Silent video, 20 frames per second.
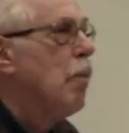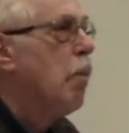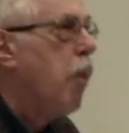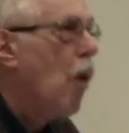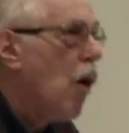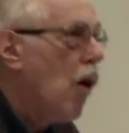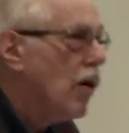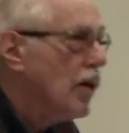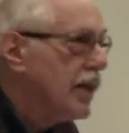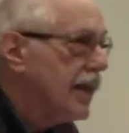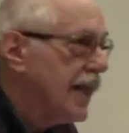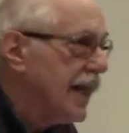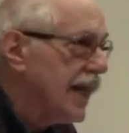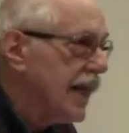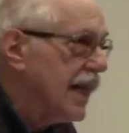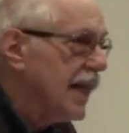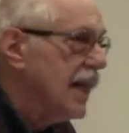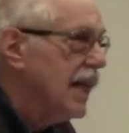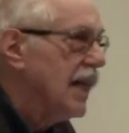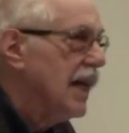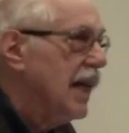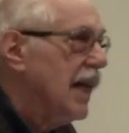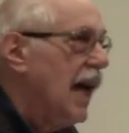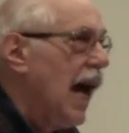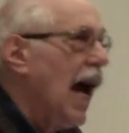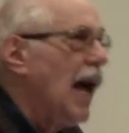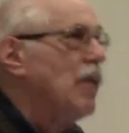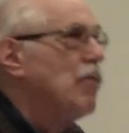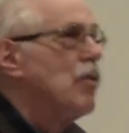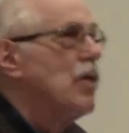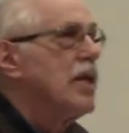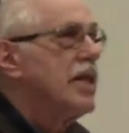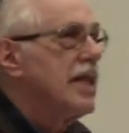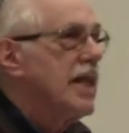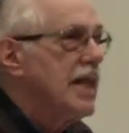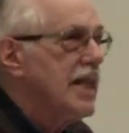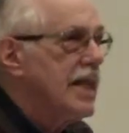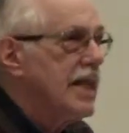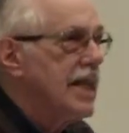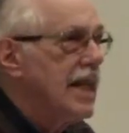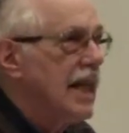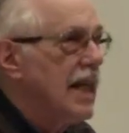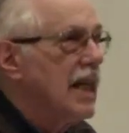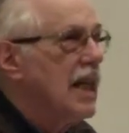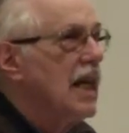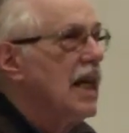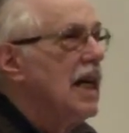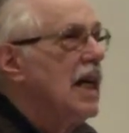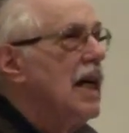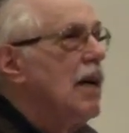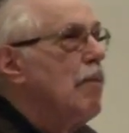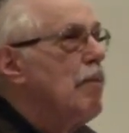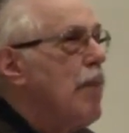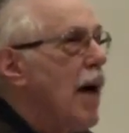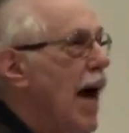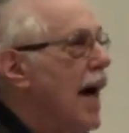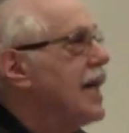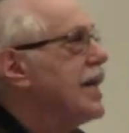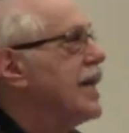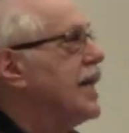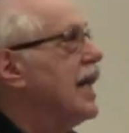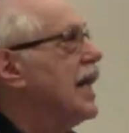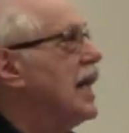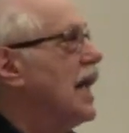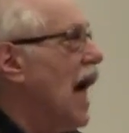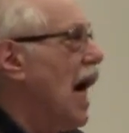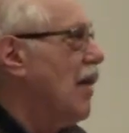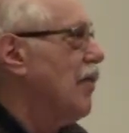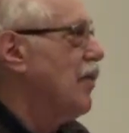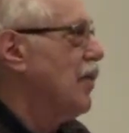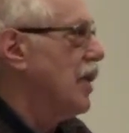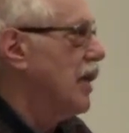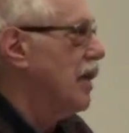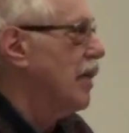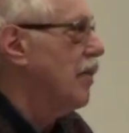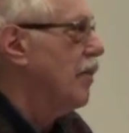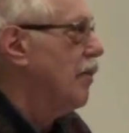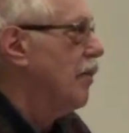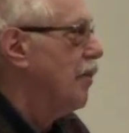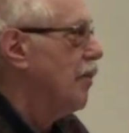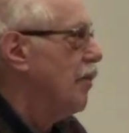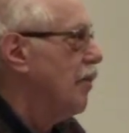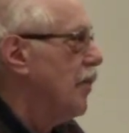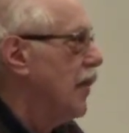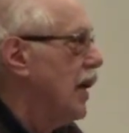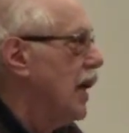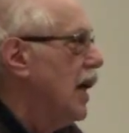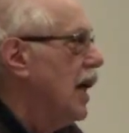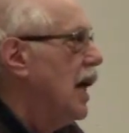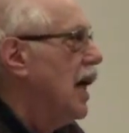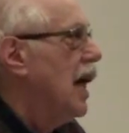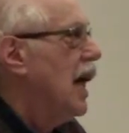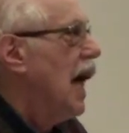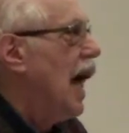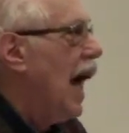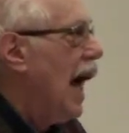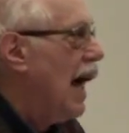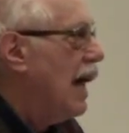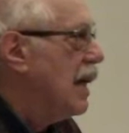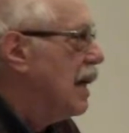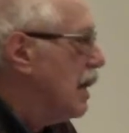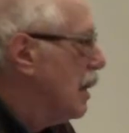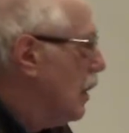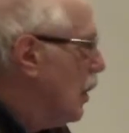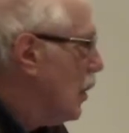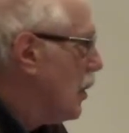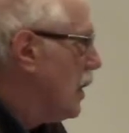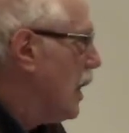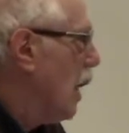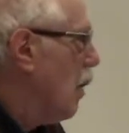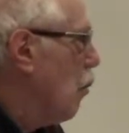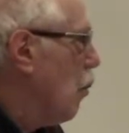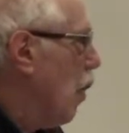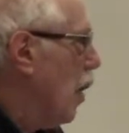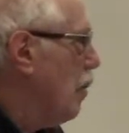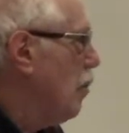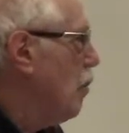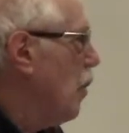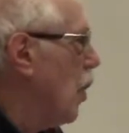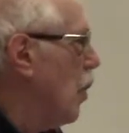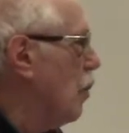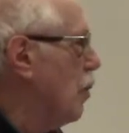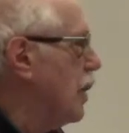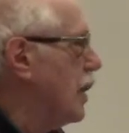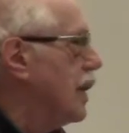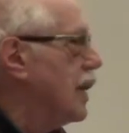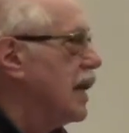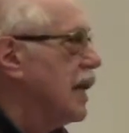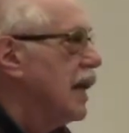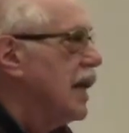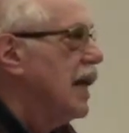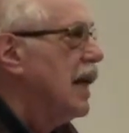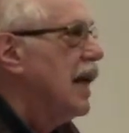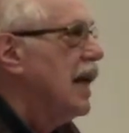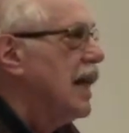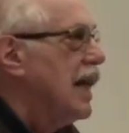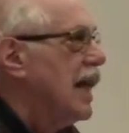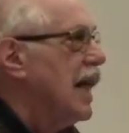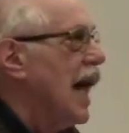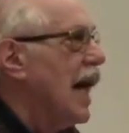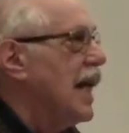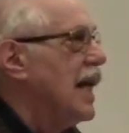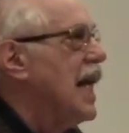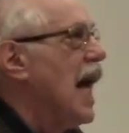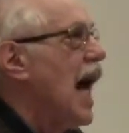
balking and resisting passing NAFTA. And it looked at one moment that